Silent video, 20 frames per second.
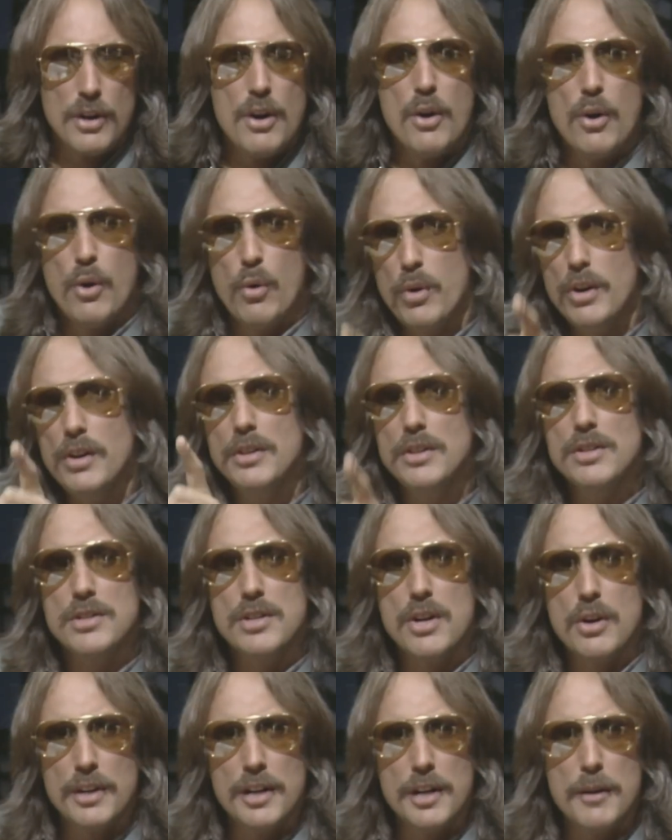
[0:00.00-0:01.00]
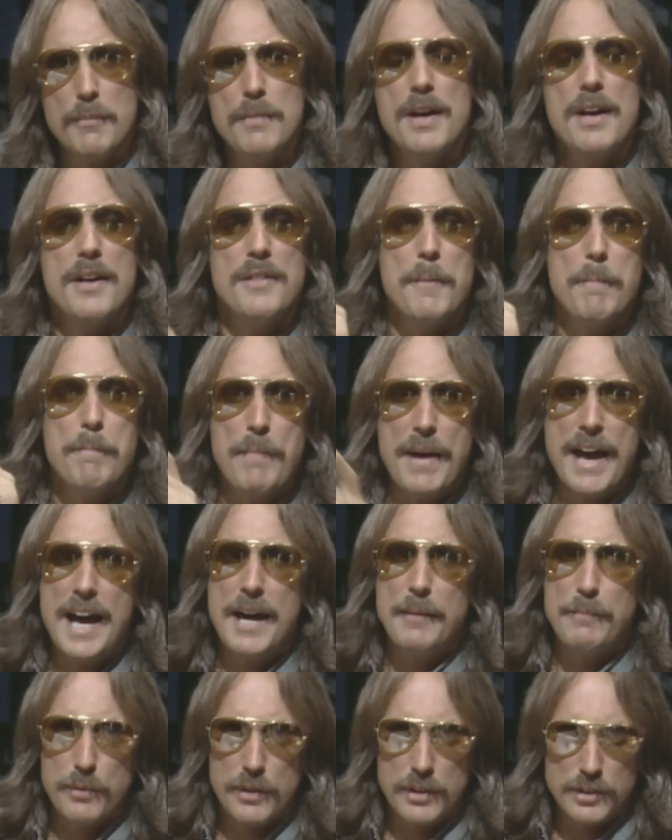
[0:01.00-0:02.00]
Well, we're going to show him the
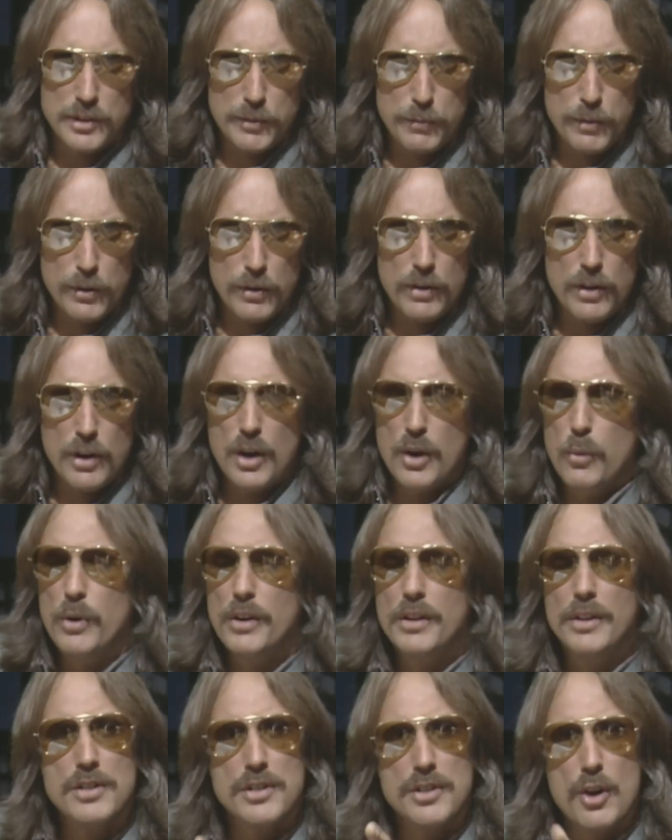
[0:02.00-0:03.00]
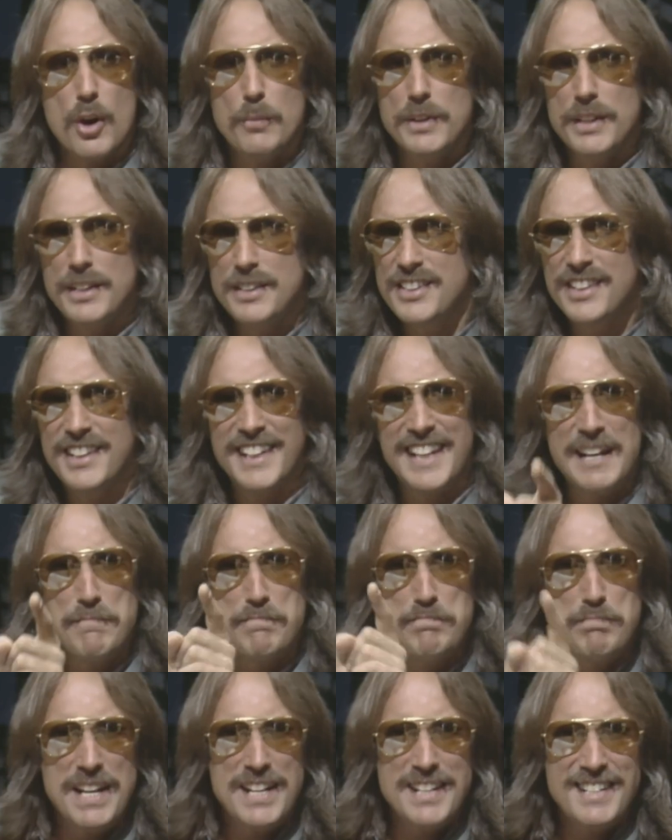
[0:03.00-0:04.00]
bad principle. We're going to show him that he's going to get
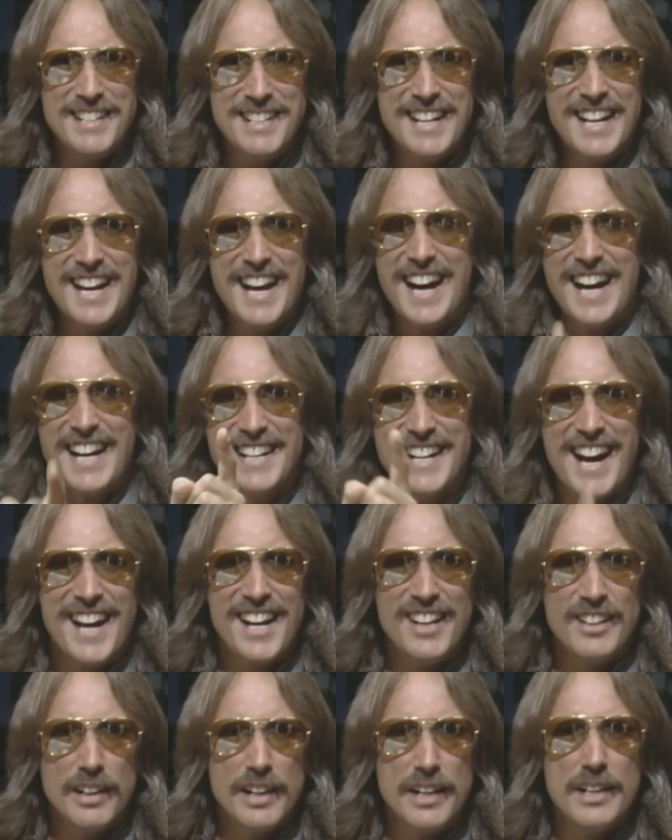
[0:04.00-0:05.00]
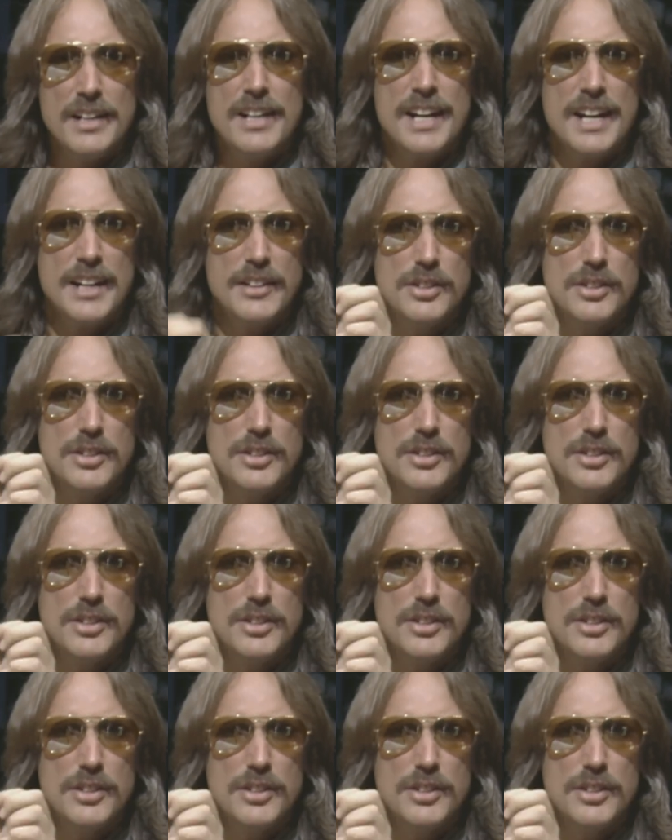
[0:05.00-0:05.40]
beaten, annihilated, and